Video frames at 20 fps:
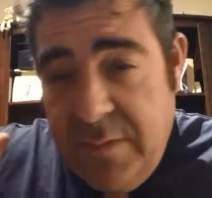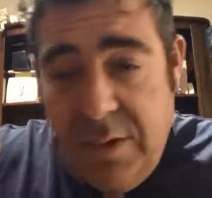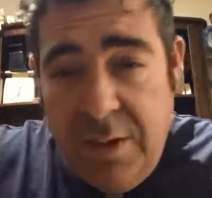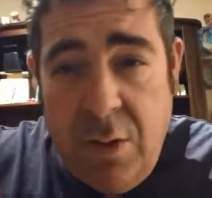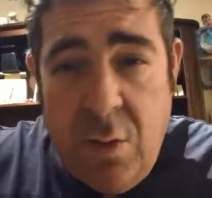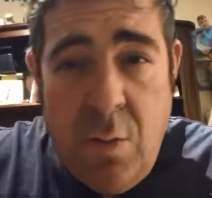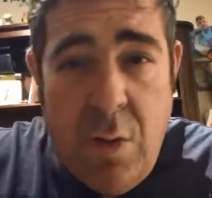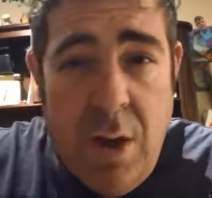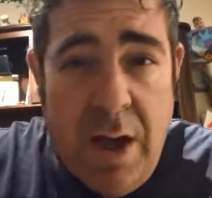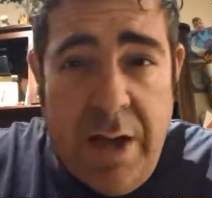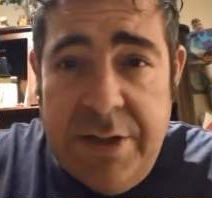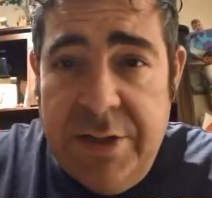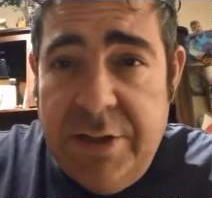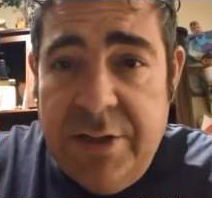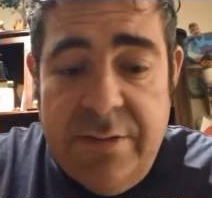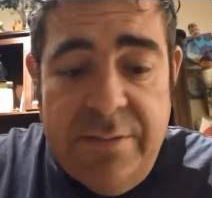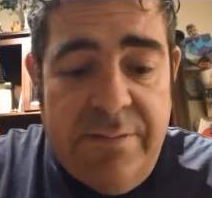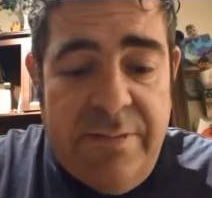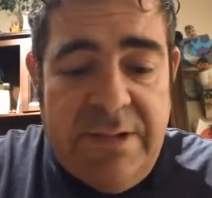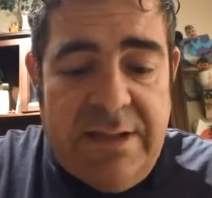don't
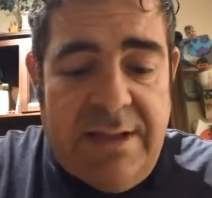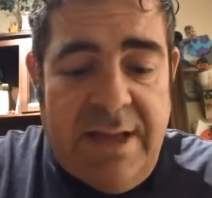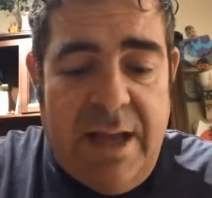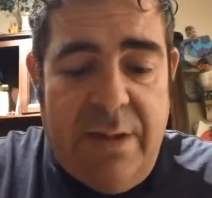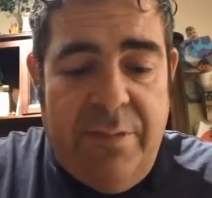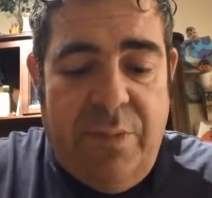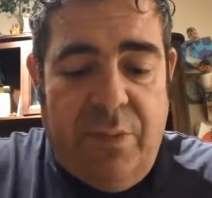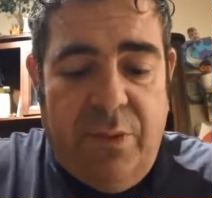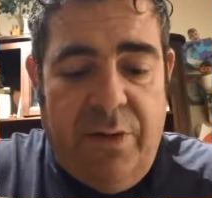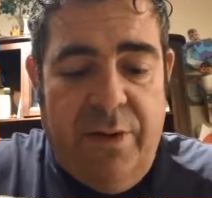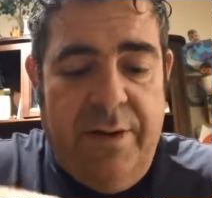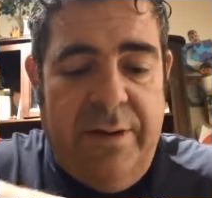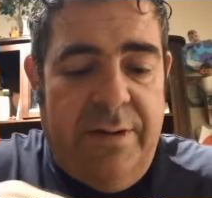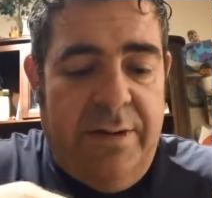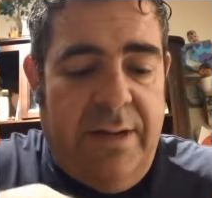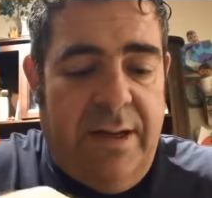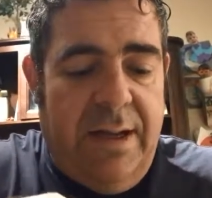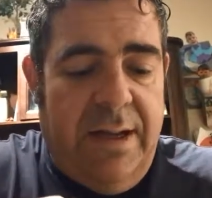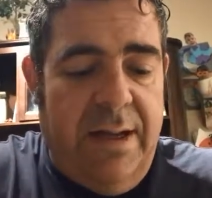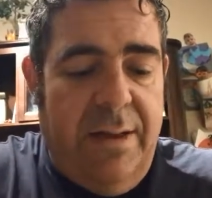watch. It's not important.
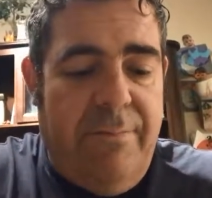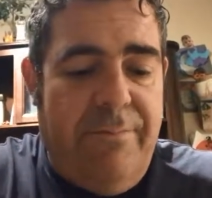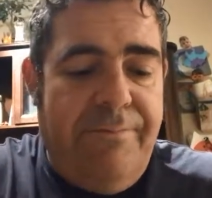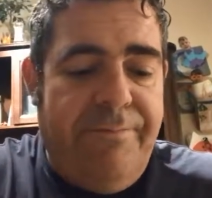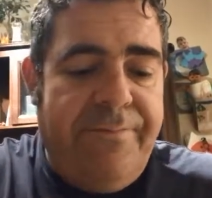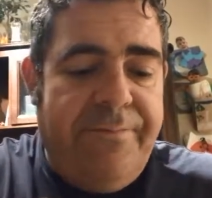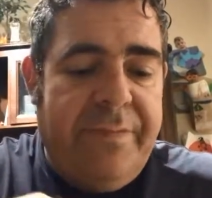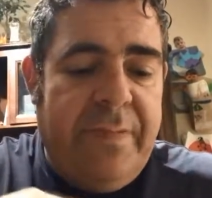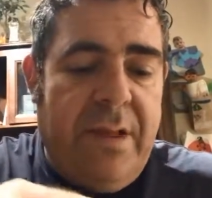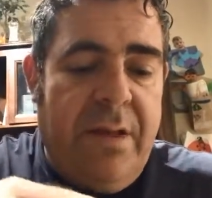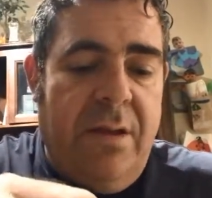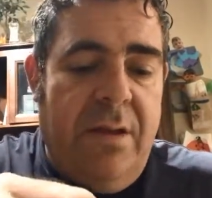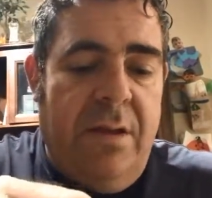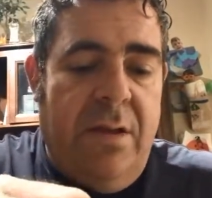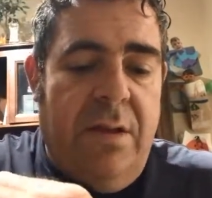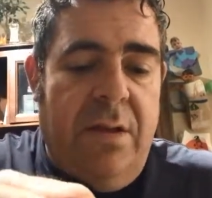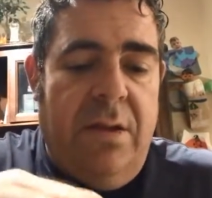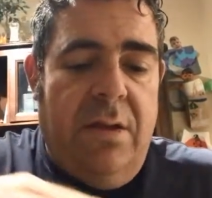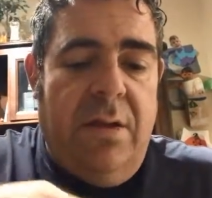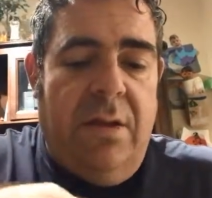I
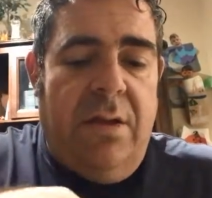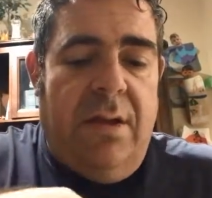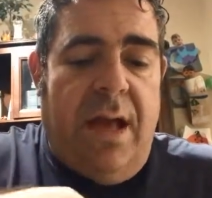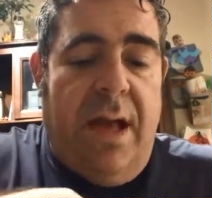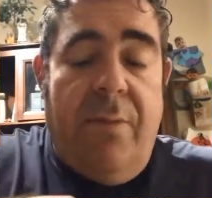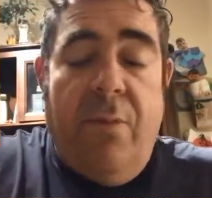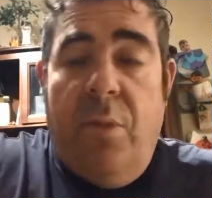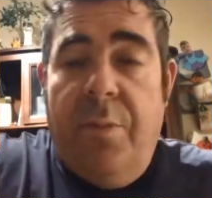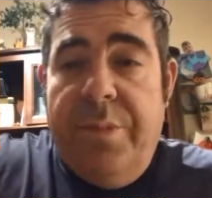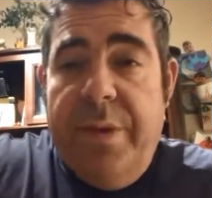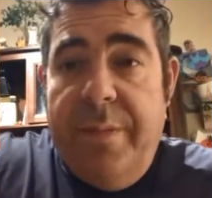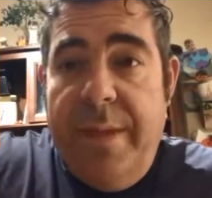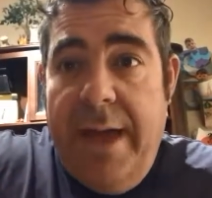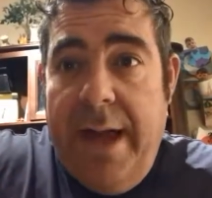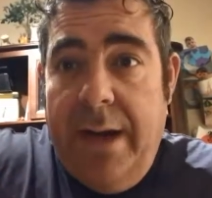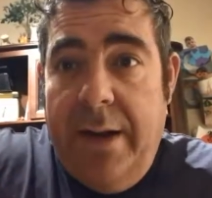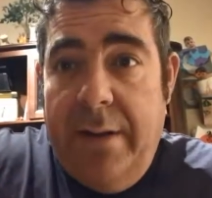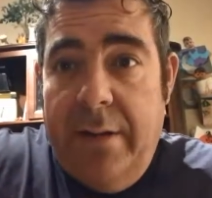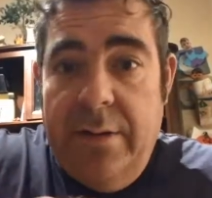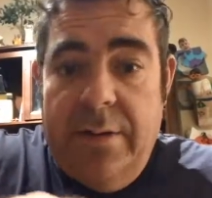won't be
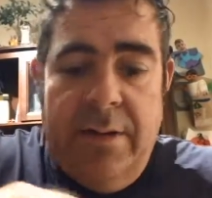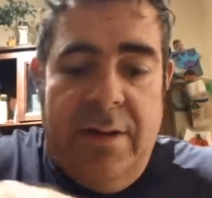mad.